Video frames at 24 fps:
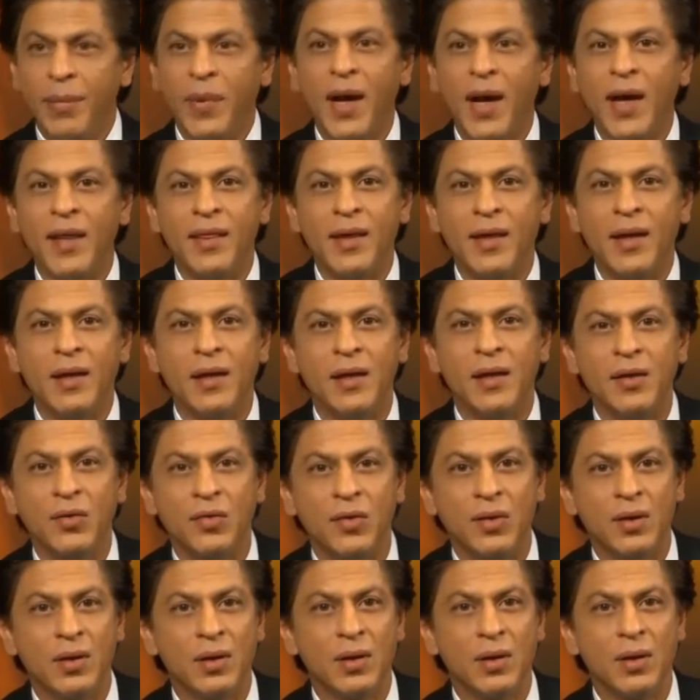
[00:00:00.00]
But I think it
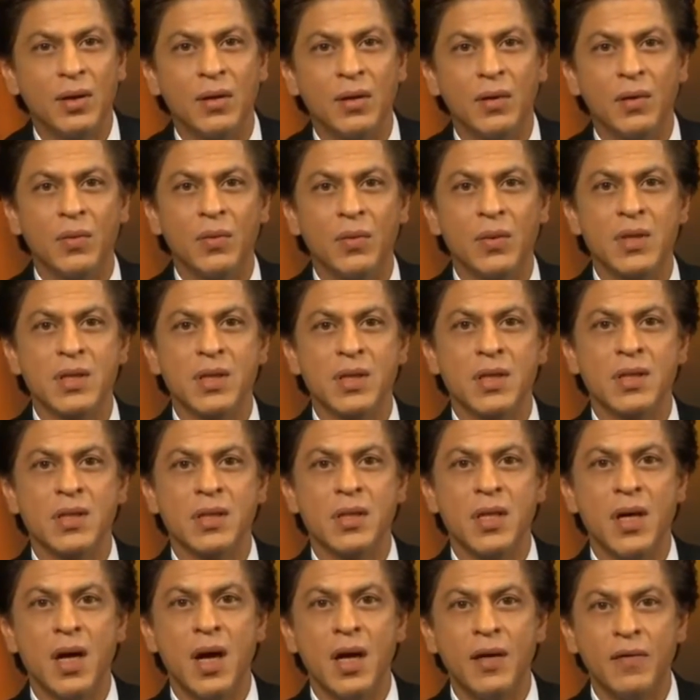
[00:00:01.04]
is, it's
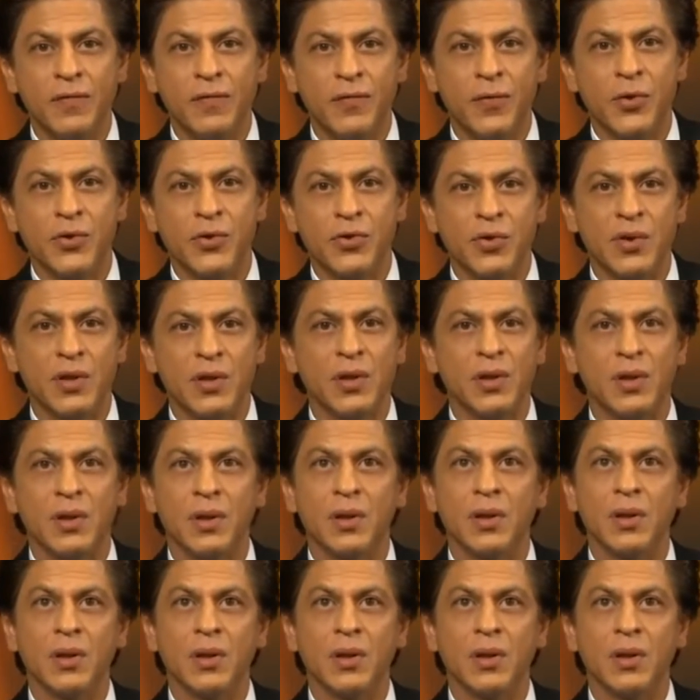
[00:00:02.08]
the unfortunate